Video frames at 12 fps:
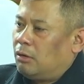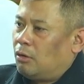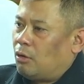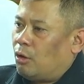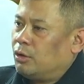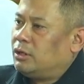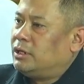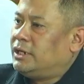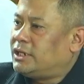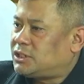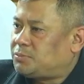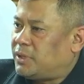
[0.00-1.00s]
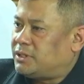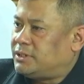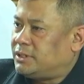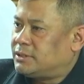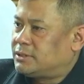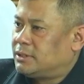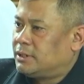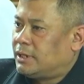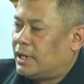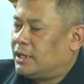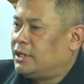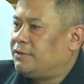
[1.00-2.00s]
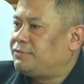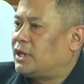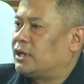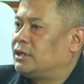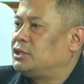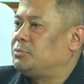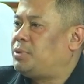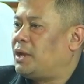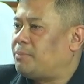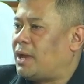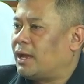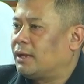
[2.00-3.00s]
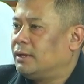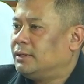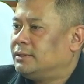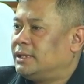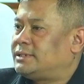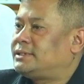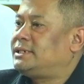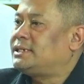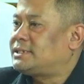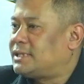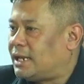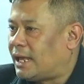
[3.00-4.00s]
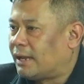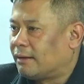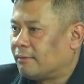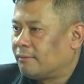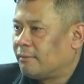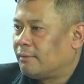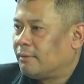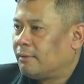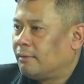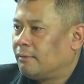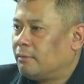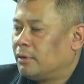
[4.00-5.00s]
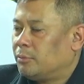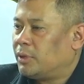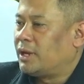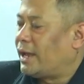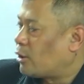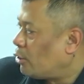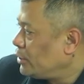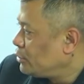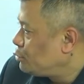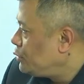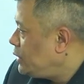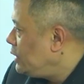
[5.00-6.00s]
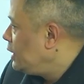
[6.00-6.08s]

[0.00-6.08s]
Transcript: on lease basis, and if they cannot repay back, they seize the land. But according to the